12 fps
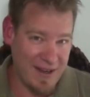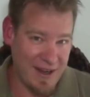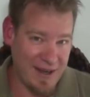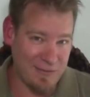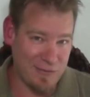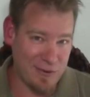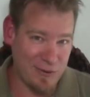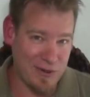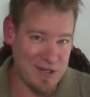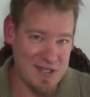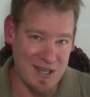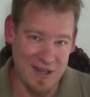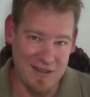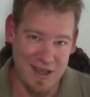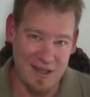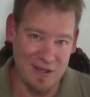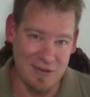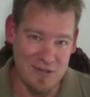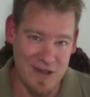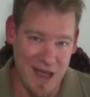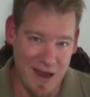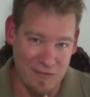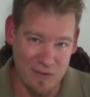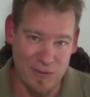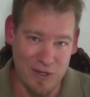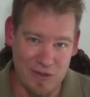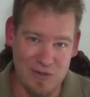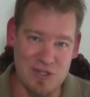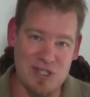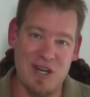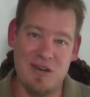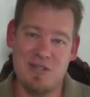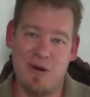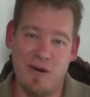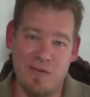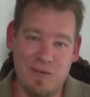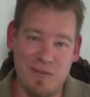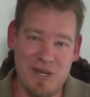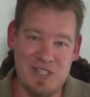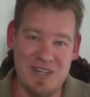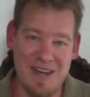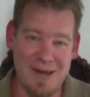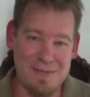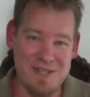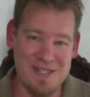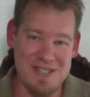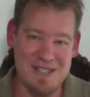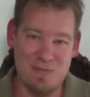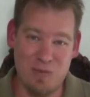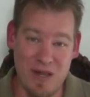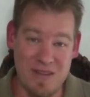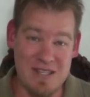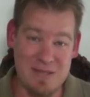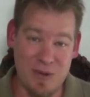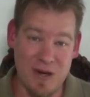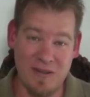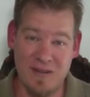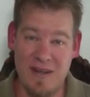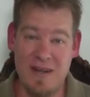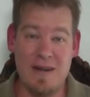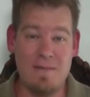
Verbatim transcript: And of course, thank you to everyone who shares our information, helps us to spread this model